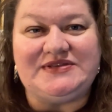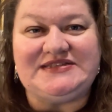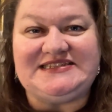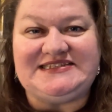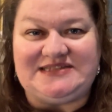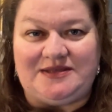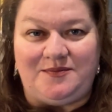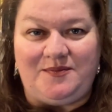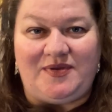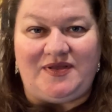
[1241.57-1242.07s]

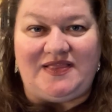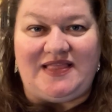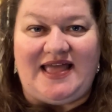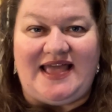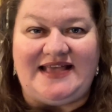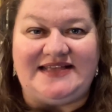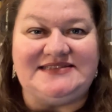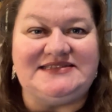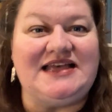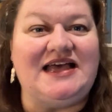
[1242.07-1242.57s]

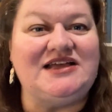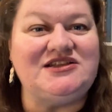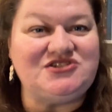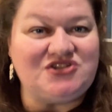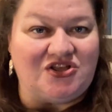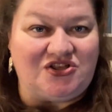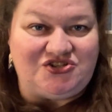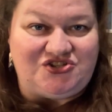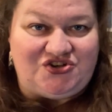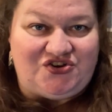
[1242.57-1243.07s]
symbolize
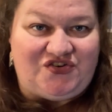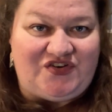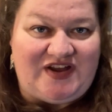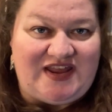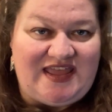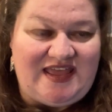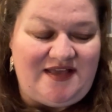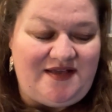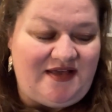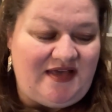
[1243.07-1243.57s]

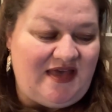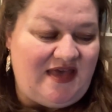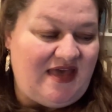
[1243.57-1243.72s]
adultery.